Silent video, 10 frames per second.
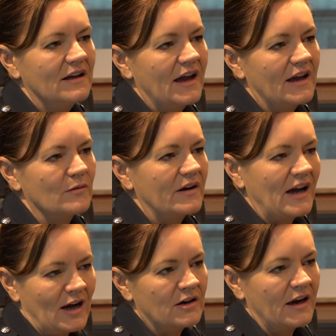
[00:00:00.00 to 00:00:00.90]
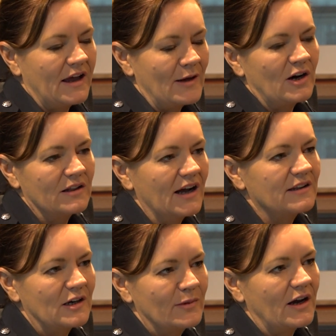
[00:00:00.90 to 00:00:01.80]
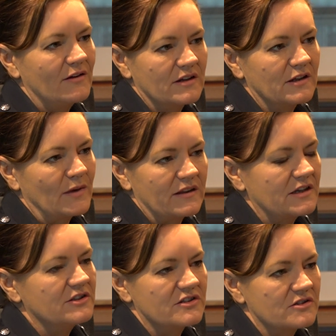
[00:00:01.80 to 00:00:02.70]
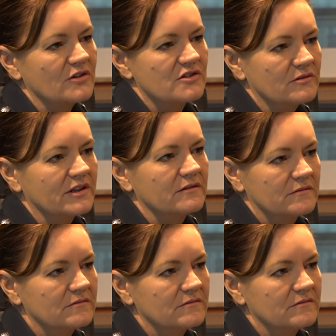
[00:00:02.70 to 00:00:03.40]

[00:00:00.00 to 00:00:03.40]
and am I likely to be over the limit, then just don't do it.